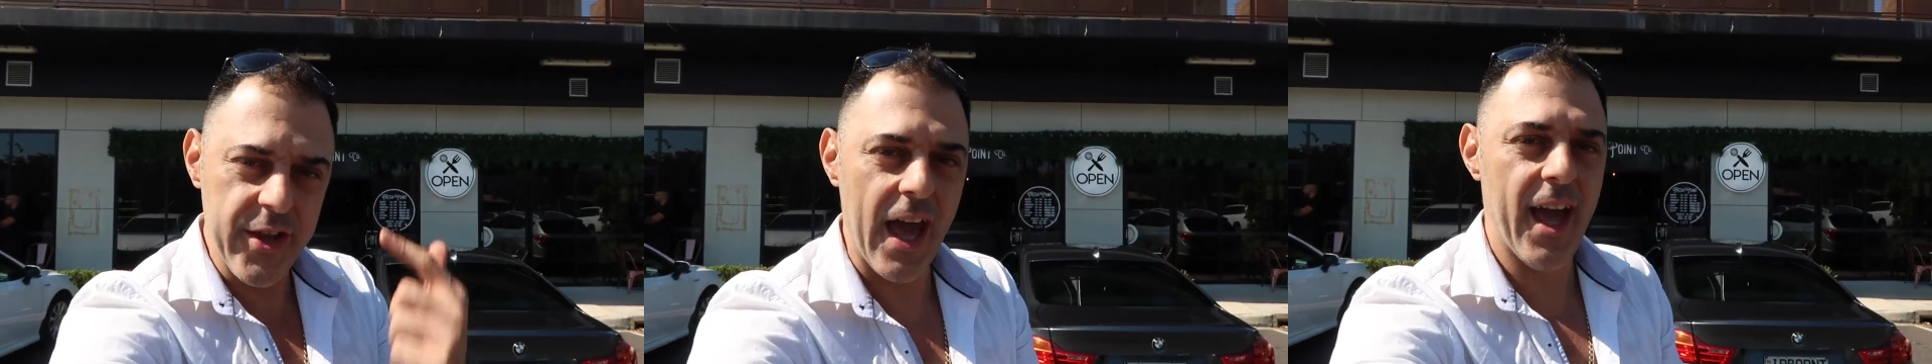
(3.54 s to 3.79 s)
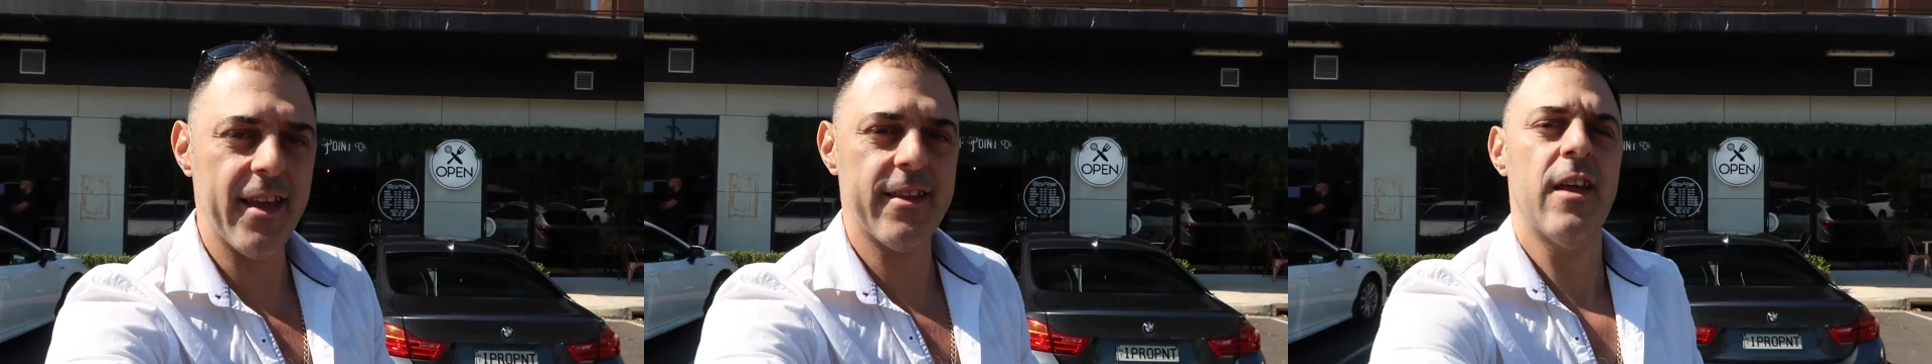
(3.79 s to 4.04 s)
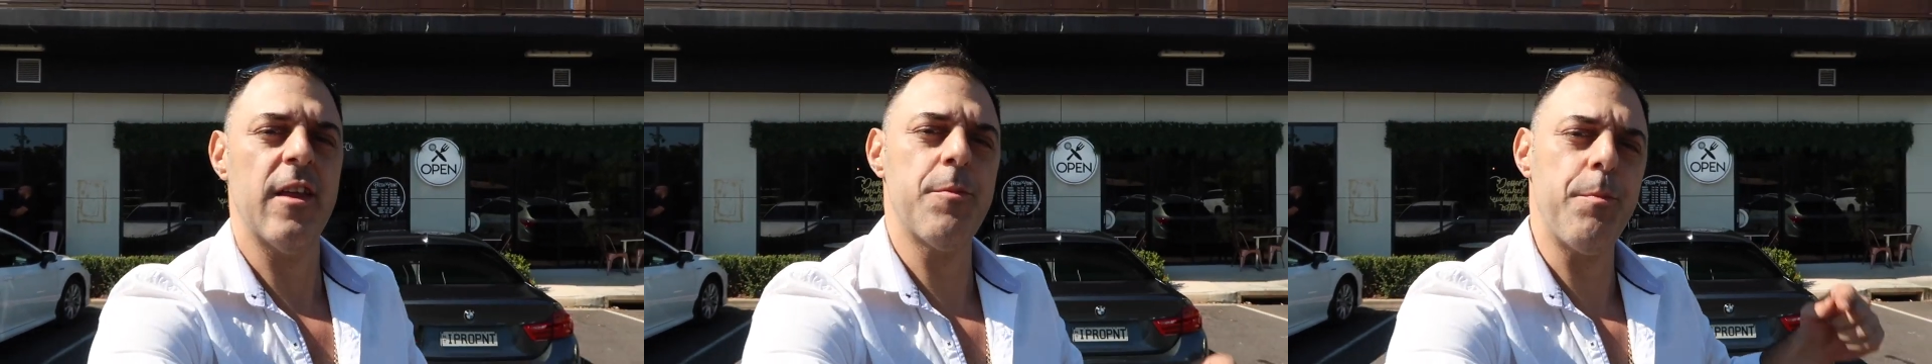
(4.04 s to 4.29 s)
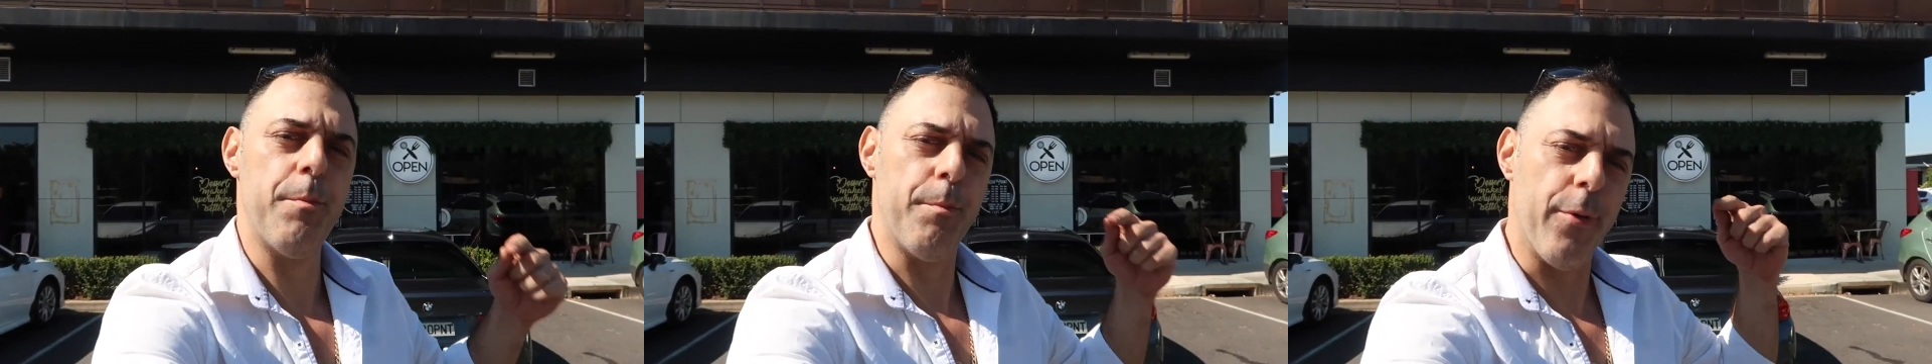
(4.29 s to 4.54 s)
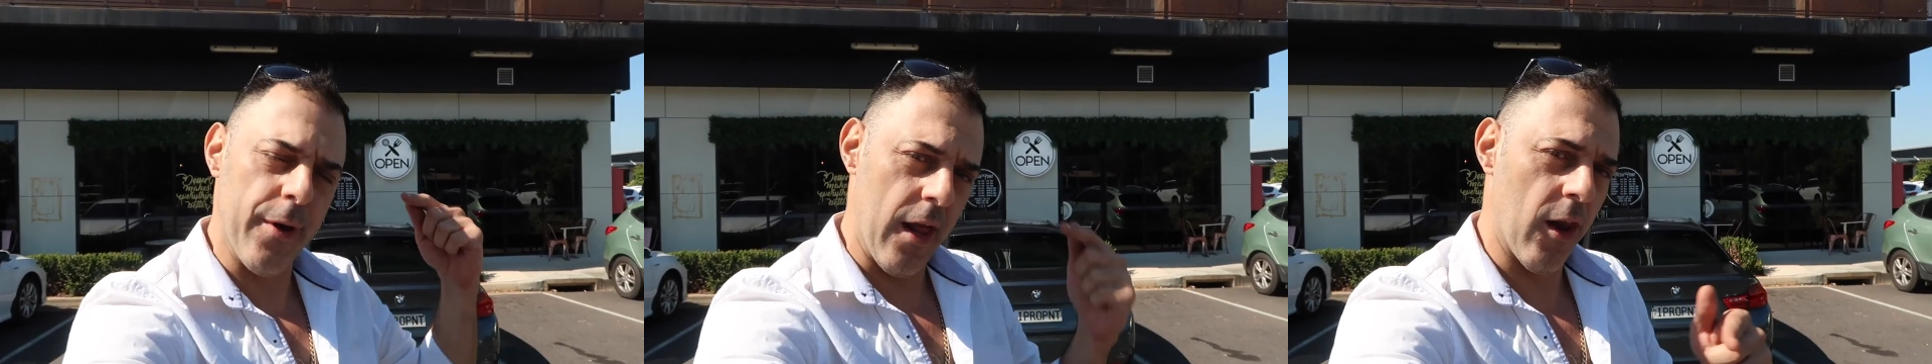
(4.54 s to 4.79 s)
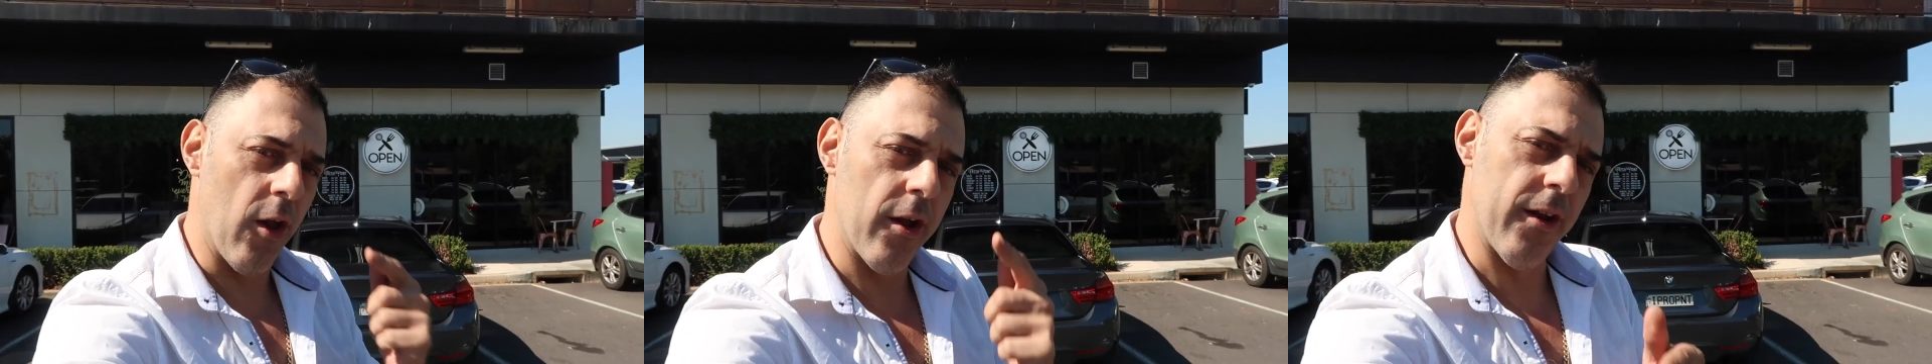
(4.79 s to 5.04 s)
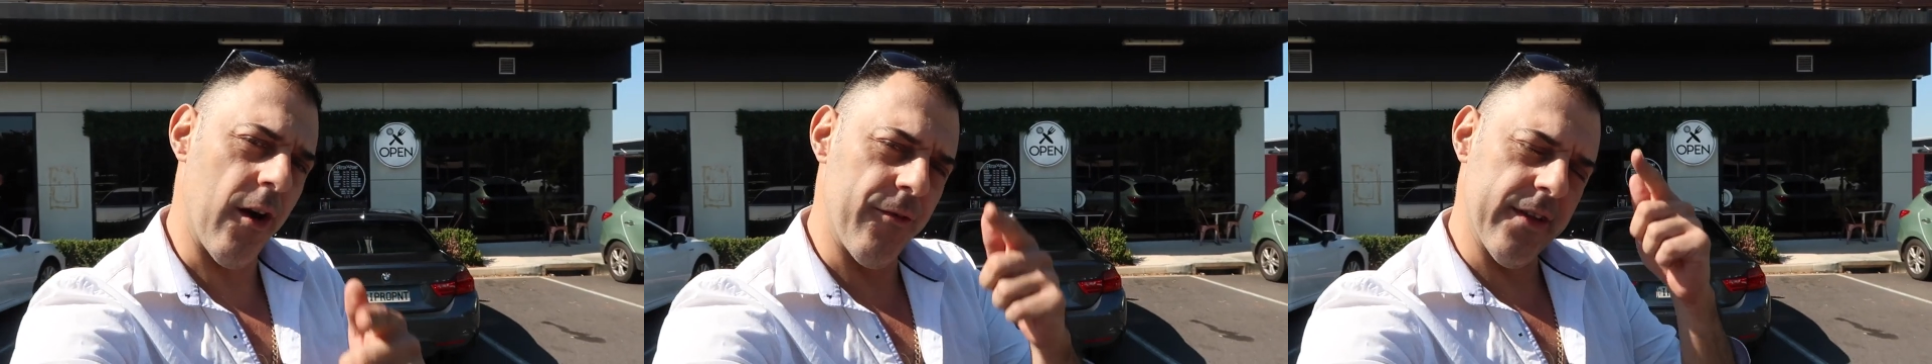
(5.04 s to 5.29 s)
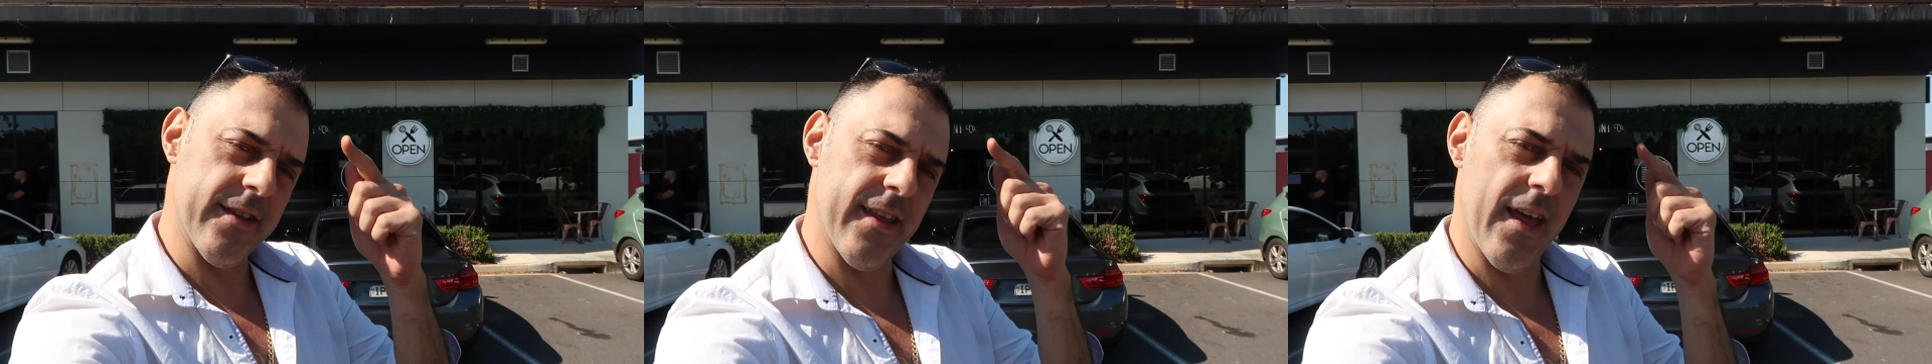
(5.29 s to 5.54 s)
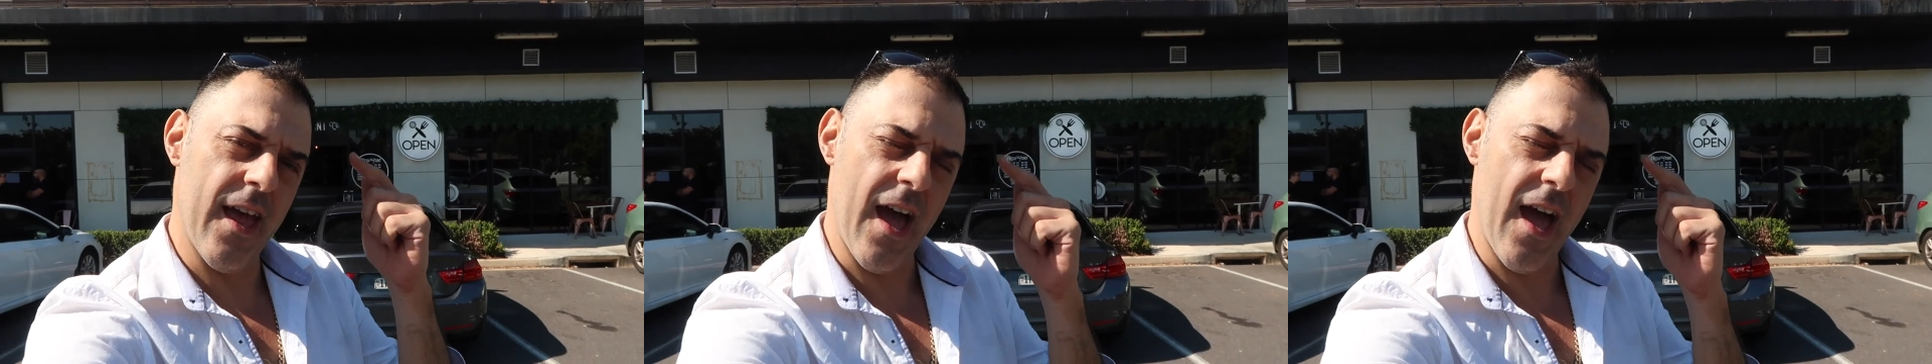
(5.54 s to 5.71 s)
Jazz has put a lot of his